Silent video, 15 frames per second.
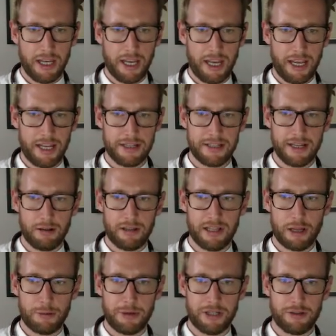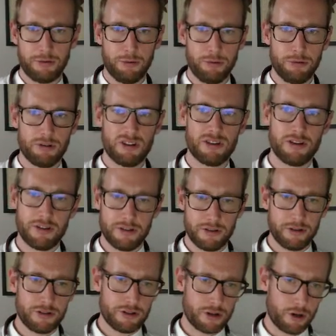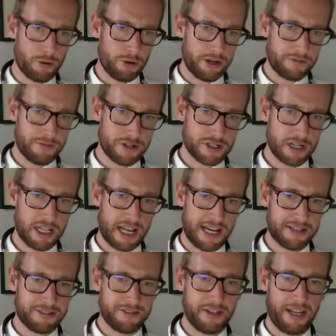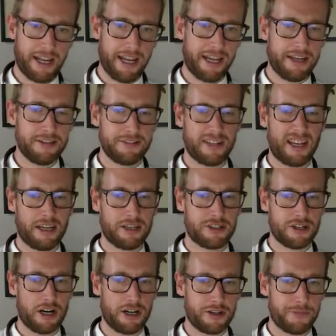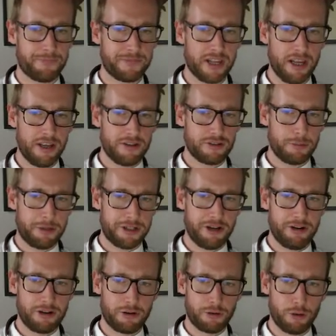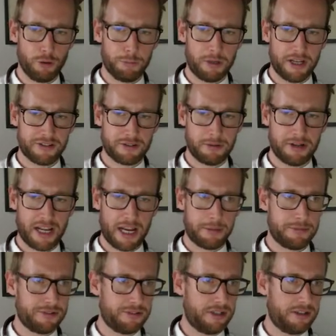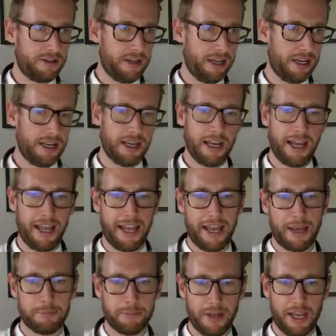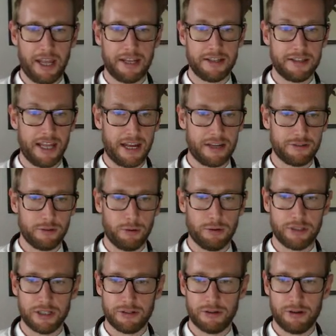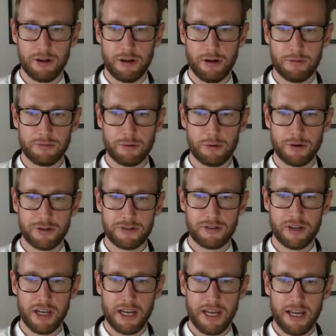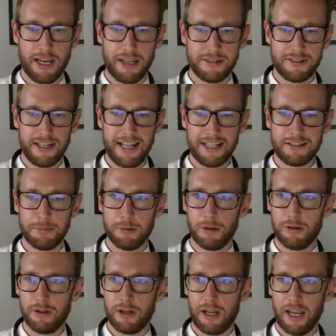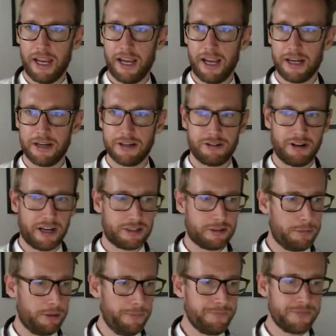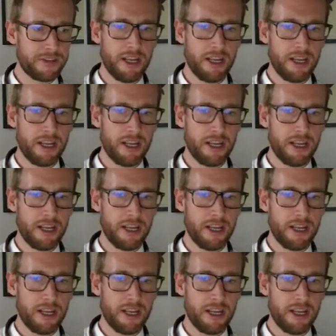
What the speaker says: And that will allow me to show and visualize a Sankey chart. So material group, customer name, city, and that is all not, of course, selectable and interactable.